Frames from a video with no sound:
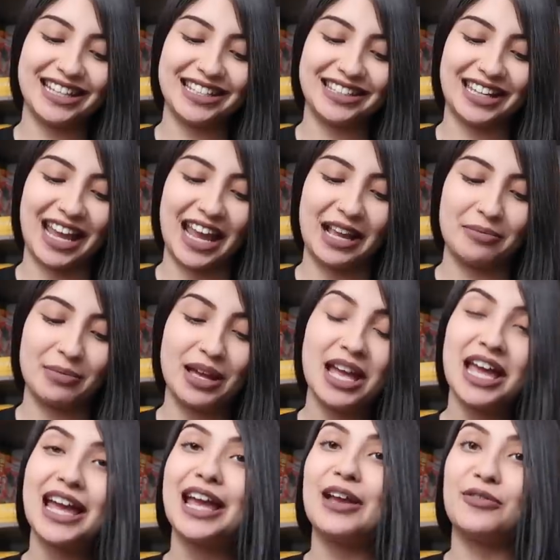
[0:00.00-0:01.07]
this game
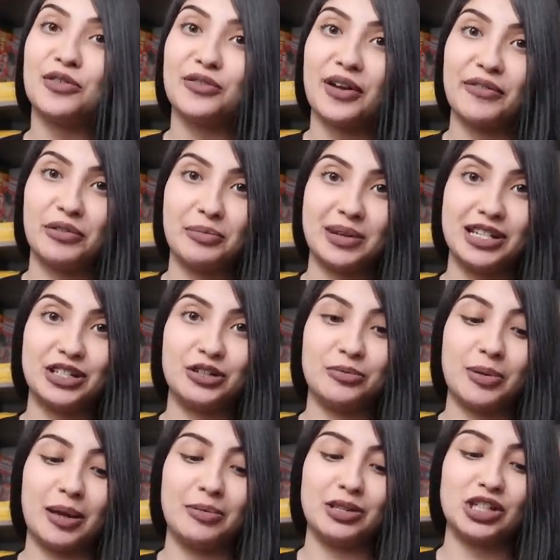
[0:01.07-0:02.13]
if you've ever been to
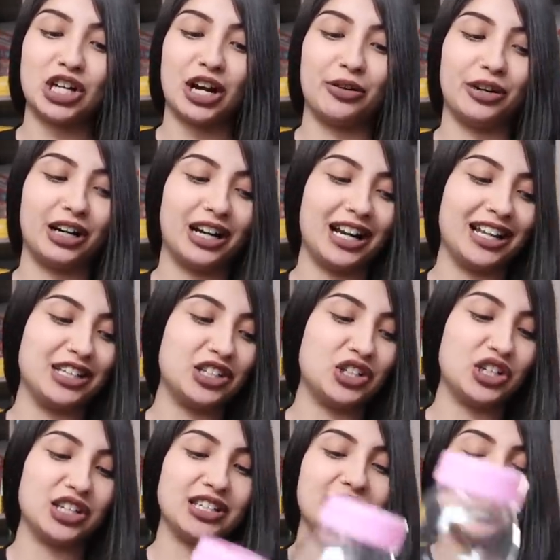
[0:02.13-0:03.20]
baby shower. It's
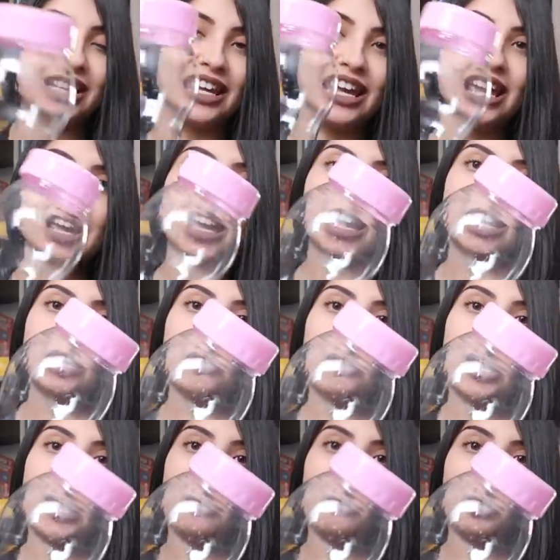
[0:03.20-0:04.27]
just, you
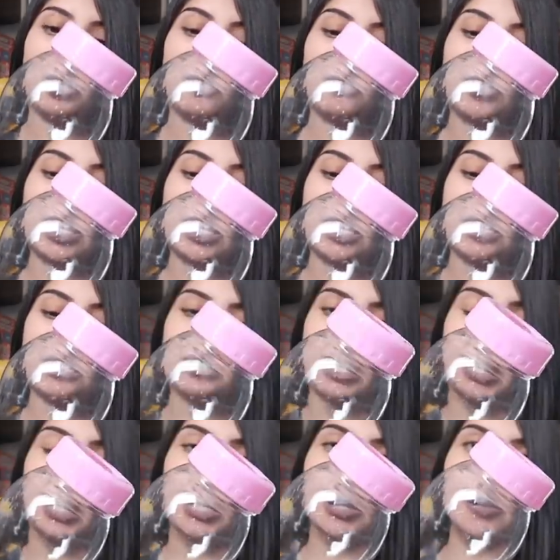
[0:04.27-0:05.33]
get one of these
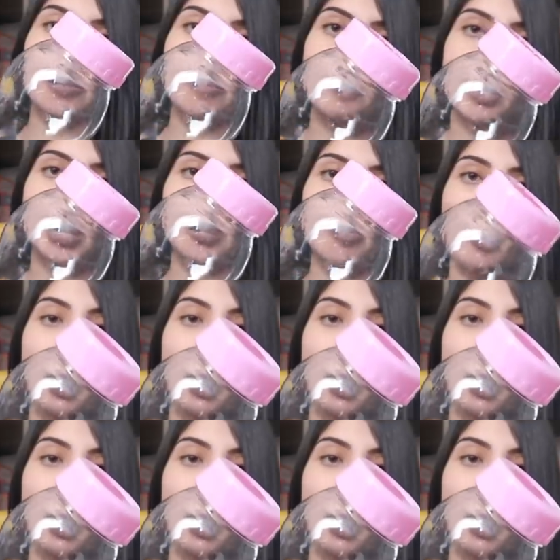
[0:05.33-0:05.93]
like big